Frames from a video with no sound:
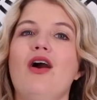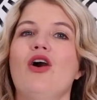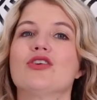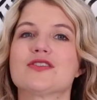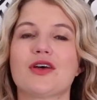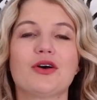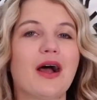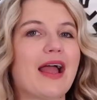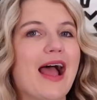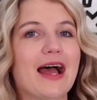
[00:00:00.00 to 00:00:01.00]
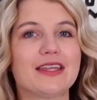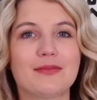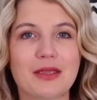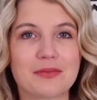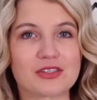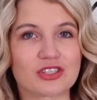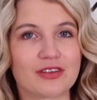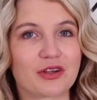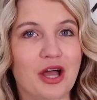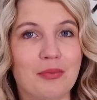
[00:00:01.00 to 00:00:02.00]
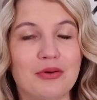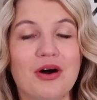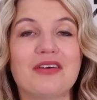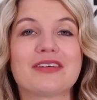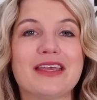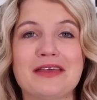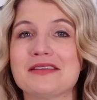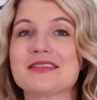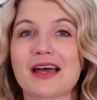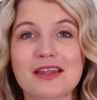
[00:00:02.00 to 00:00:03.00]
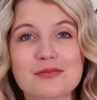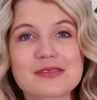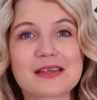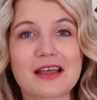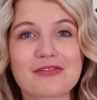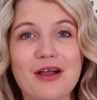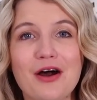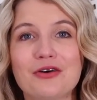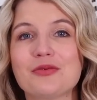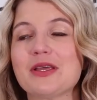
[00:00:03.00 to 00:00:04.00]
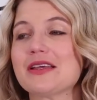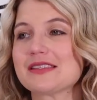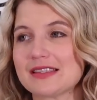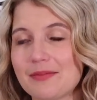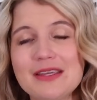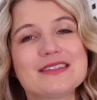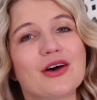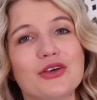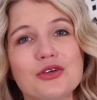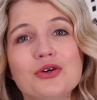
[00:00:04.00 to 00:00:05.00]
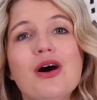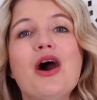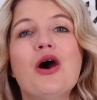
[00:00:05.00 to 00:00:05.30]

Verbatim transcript: Also, I had to make mention of a couple of kids items that I found because let me tell you,